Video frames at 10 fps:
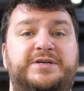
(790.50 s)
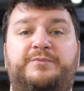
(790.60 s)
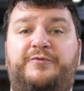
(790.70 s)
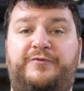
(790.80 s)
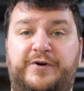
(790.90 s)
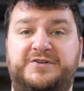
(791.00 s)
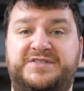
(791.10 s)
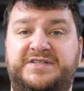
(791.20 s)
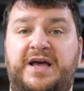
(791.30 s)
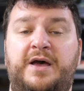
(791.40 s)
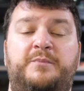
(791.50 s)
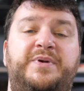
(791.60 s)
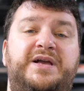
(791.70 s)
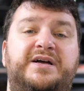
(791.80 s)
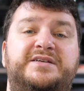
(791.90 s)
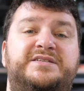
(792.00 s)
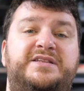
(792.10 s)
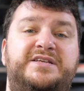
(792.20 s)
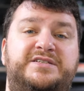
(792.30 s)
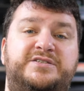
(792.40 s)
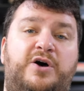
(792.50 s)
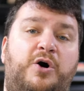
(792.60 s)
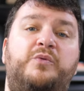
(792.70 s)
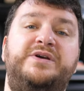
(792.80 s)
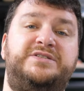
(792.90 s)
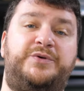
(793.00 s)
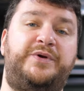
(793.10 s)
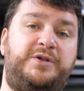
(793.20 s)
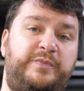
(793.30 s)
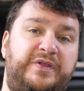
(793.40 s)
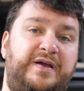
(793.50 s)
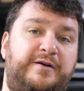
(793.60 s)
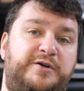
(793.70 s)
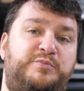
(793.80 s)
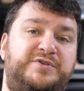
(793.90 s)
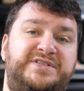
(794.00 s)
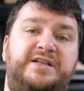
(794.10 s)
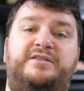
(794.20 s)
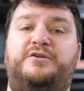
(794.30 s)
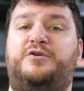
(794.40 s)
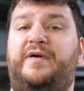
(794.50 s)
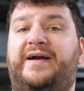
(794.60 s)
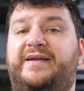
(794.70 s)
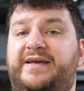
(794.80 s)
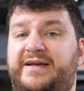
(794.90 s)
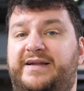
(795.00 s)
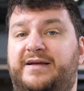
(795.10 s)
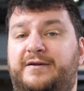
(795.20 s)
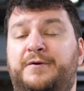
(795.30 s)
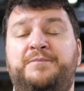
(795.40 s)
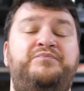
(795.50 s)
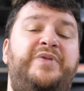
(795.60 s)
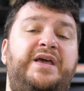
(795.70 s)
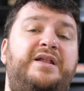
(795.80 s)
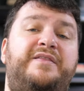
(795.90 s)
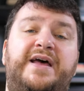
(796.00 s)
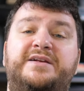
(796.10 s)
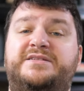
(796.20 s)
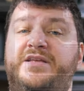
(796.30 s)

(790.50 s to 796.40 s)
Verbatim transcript: up first because this is always going to be there to present the correct EDID. And that is